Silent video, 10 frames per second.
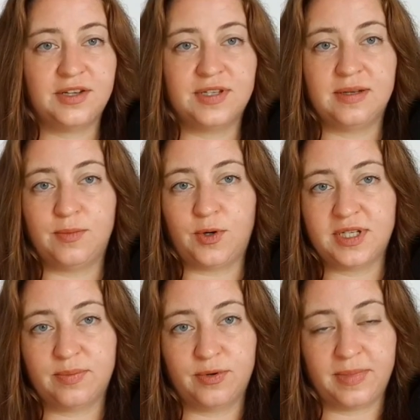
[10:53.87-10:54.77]
using
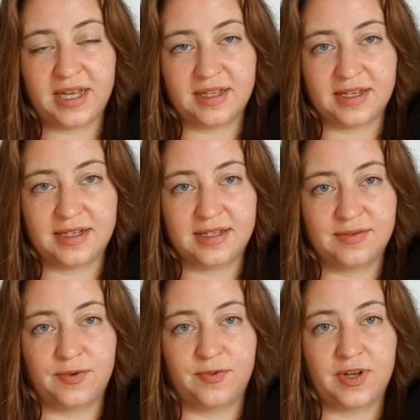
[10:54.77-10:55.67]
multiple methods
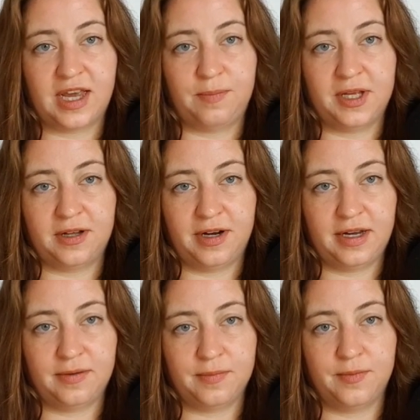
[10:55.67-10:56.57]
for
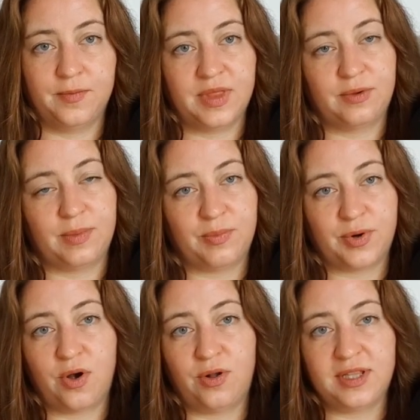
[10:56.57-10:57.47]
vocabulary.
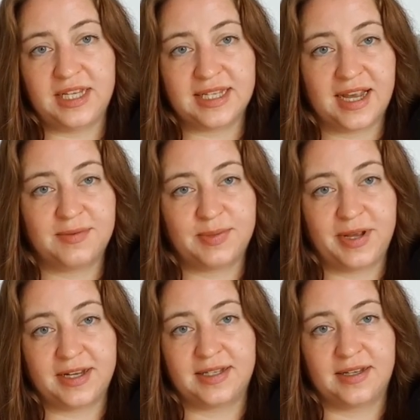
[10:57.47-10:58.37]
Remember, all these
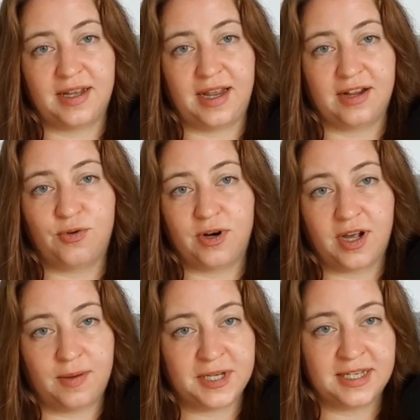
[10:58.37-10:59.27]
aspects and core
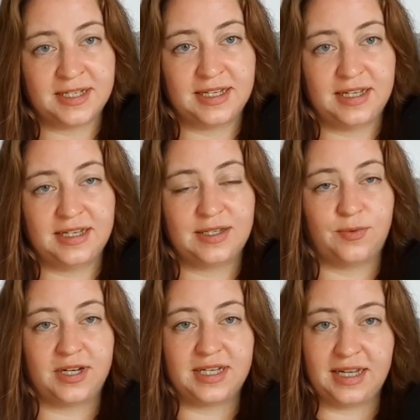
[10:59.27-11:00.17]
competencies
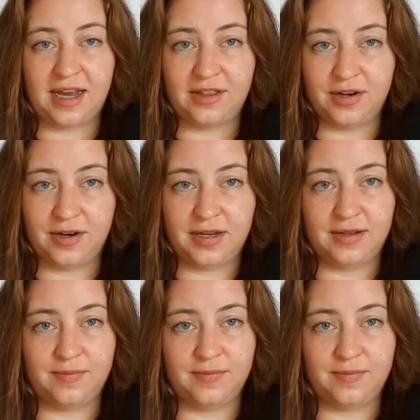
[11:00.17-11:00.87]
work together.